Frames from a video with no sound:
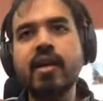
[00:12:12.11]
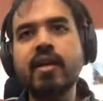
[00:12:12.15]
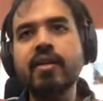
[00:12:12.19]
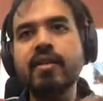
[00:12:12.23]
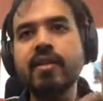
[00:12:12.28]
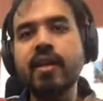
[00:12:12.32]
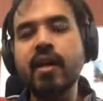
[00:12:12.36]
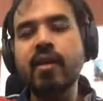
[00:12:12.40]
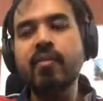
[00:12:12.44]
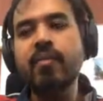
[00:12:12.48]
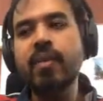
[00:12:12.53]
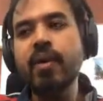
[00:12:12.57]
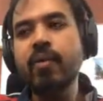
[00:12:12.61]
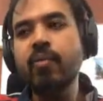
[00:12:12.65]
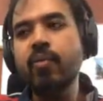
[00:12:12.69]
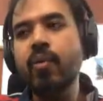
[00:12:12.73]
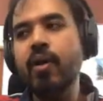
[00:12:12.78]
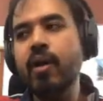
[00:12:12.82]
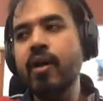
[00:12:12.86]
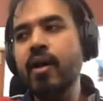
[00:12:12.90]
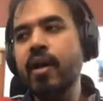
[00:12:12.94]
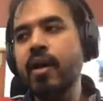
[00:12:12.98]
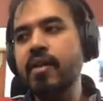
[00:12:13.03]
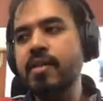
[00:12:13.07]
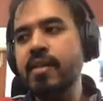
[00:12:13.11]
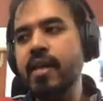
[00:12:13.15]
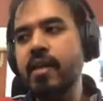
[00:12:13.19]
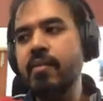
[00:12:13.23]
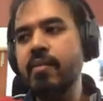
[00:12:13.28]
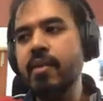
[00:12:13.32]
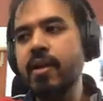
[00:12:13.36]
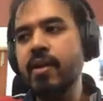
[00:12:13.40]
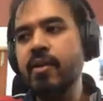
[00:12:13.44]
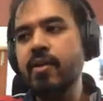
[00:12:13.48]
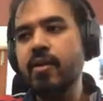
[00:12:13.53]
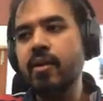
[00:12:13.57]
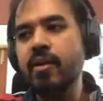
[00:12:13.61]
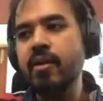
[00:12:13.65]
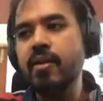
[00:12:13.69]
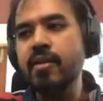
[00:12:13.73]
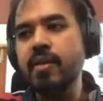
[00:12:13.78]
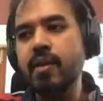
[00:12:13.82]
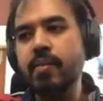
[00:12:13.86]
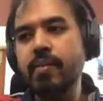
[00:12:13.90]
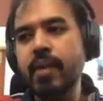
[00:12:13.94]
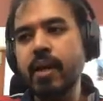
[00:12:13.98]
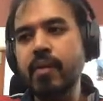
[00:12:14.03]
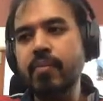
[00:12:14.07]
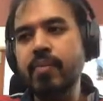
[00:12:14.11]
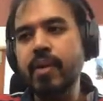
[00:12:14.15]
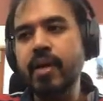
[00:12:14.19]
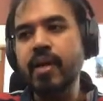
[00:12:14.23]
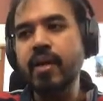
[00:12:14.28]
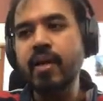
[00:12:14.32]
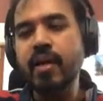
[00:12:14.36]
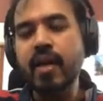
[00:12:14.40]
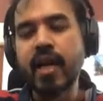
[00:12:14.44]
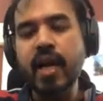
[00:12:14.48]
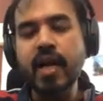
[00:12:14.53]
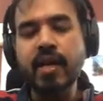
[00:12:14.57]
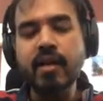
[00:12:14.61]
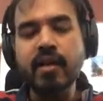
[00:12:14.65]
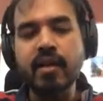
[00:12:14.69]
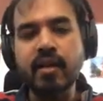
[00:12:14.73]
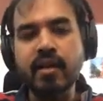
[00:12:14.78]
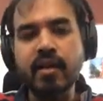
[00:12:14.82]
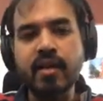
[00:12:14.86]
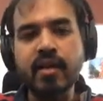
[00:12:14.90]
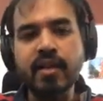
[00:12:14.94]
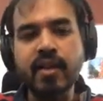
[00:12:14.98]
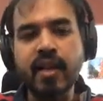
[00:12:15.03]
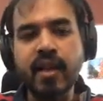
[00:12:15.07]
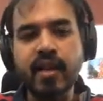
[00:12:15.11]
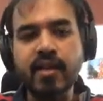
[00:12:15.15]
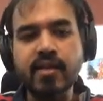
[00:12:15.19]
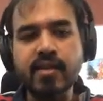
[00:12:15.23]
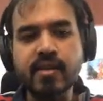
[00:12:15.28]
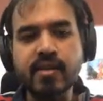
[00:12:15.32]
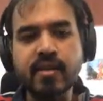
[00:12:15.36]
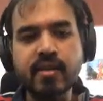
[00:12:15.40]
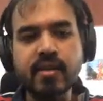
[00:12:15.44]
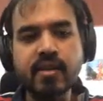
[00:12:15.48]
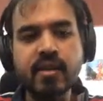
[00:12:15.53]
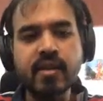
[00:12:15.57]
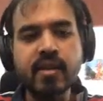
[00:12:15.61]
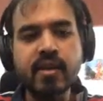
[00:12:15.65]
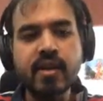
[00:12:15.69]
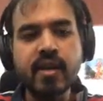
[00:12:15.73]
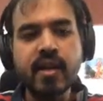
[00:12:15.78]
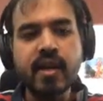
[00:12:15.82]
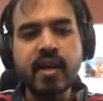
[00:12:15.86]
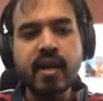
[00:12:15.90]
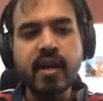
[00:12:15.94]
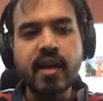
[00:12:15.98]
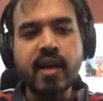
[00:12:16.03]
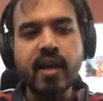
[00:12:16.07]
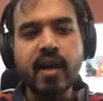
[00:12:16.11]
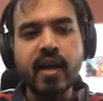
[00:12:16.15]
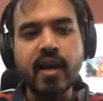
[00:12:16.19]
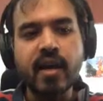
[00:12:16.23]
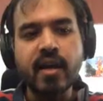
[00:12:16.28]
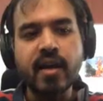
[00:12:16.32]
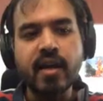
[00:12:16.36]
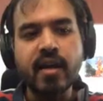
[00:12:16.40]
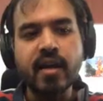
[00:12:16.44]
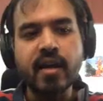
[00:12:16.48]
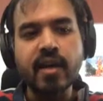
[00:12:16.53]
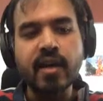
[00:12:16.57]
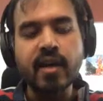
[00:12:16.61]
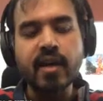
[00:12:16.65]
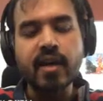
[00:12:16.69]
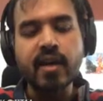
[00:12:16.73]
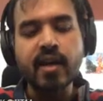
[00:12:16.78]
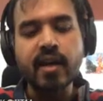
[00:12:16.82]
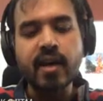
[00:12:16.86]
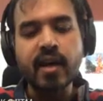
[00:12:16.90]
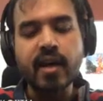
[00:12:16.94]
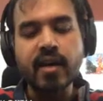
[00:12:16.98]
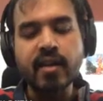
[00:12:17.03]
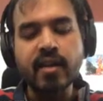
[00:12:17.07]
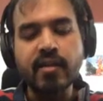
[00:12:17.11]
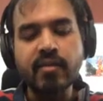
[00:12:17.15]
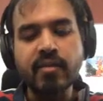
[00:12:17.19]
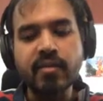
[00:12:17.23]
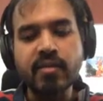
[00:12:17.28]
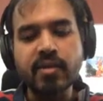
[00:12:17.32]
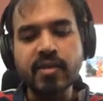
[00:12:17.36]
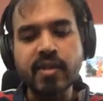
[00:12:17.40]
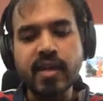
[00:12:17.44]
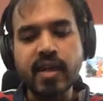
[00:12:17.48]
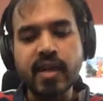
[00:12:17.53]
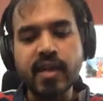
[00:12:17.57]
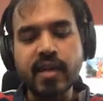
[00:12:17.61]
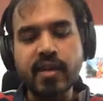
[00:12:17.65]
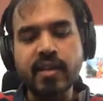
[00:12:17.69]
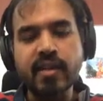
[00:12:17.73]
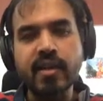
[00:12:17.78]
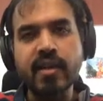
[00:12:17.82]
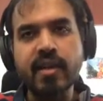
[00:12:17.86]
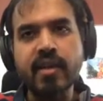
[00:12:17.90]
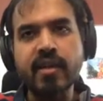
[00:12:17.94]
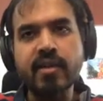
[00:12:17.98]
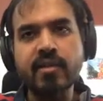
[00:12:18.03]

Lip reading: There will be one assignment on subtyping later in the lecture, and I think we will study it there.